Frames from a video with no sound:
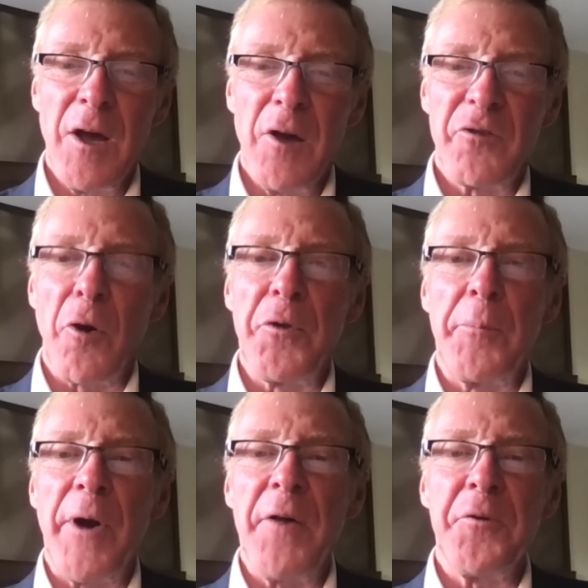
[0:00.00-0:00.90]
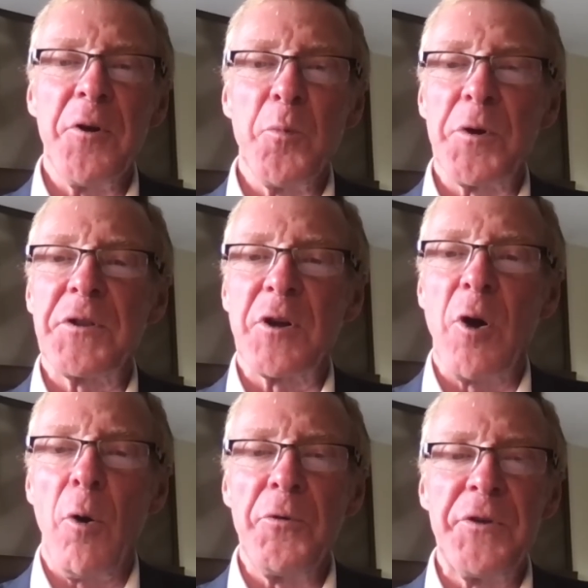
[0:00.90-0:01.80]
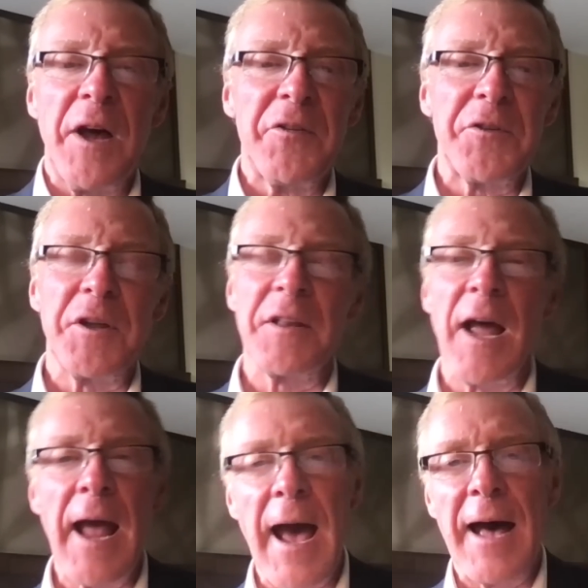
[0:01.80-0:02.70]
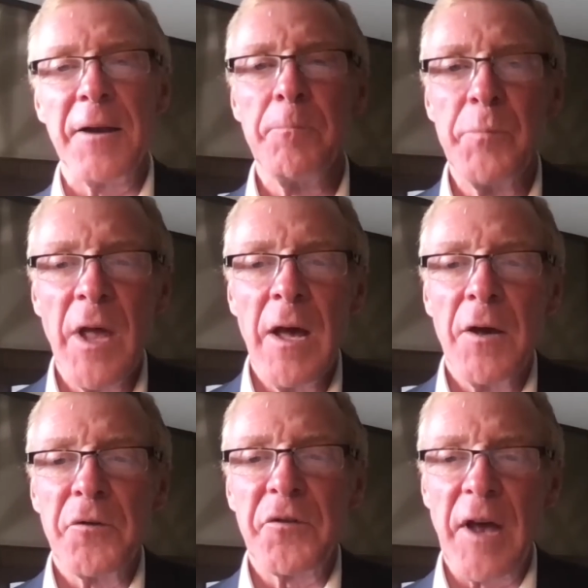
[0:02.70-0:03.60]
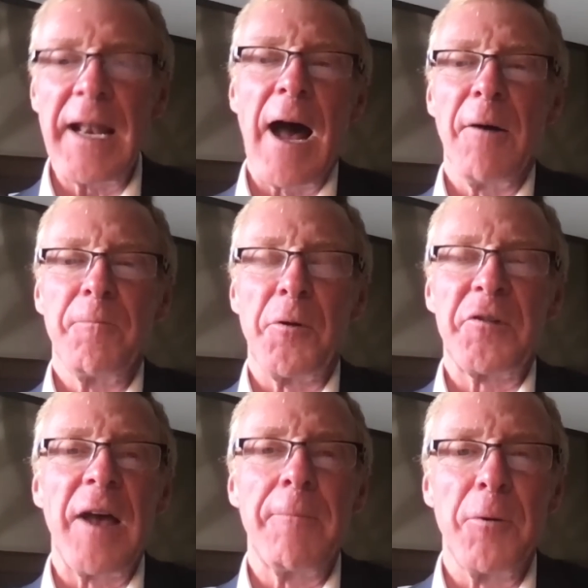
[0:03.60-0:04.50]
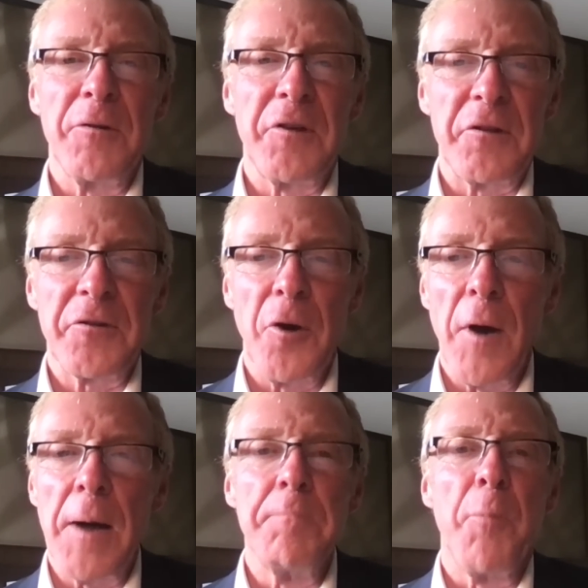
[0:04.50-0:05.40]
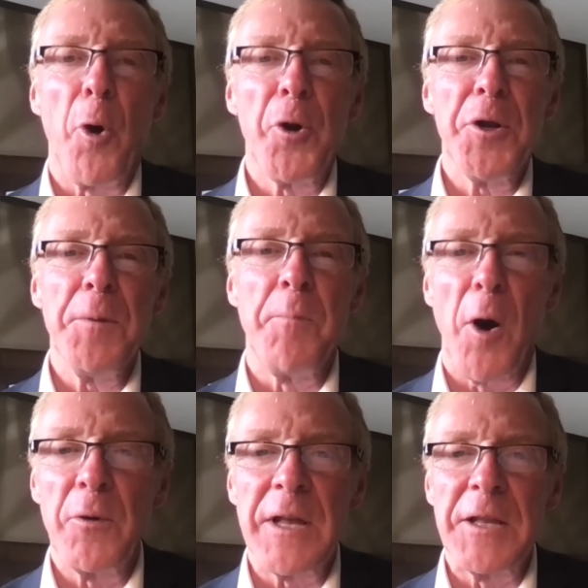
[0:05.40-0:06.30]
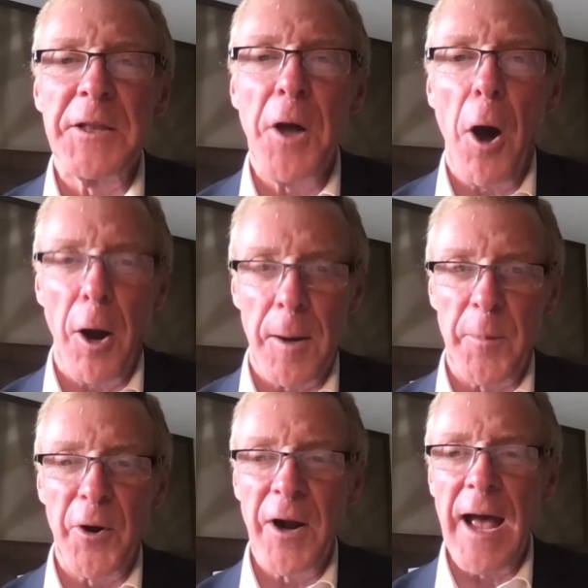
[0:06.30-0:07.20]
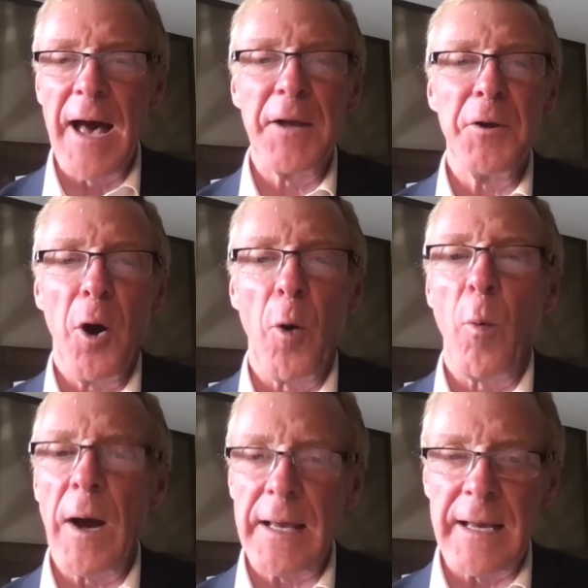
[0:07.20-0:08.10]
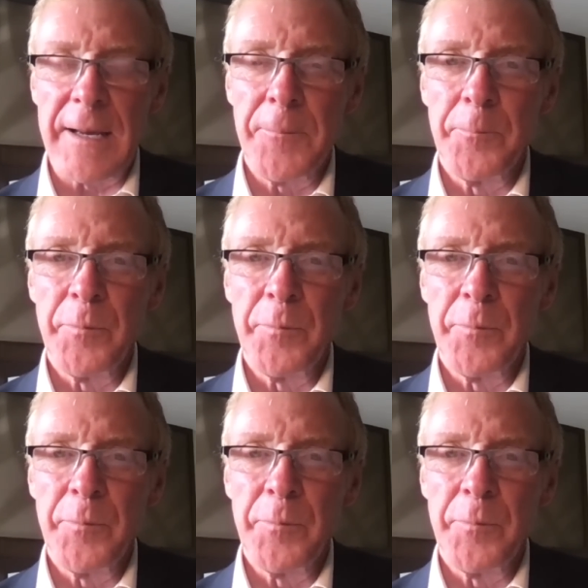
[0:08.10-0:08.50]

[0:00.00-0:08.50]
So the brethren, with the gold dust that they had, set out for San Francisco and boarded a boat in the harbor at Hawaii.